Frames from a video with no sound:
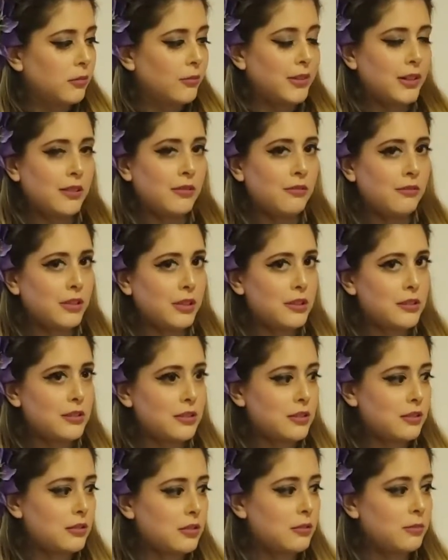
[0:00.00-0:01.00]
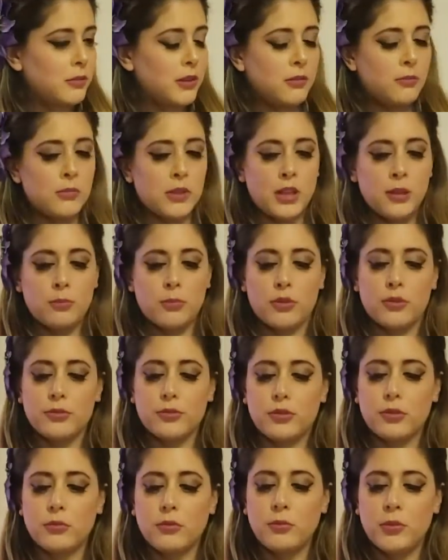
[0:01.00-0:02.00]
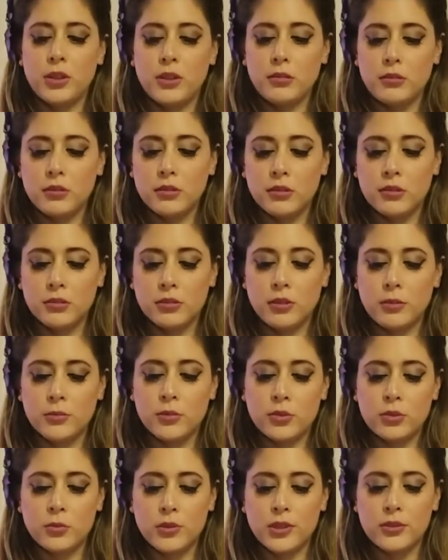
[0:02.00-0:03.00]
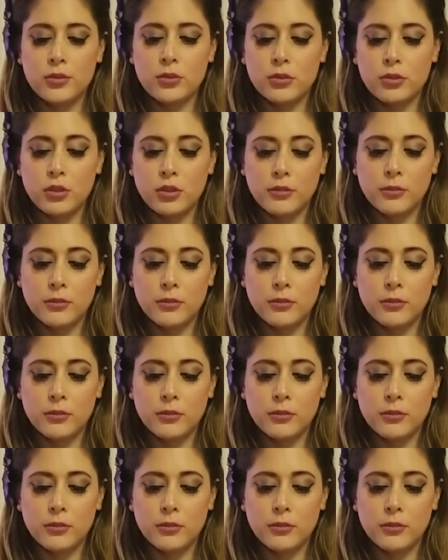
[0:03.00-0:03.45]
But I don't really smell maple, so I'm gonna squeeze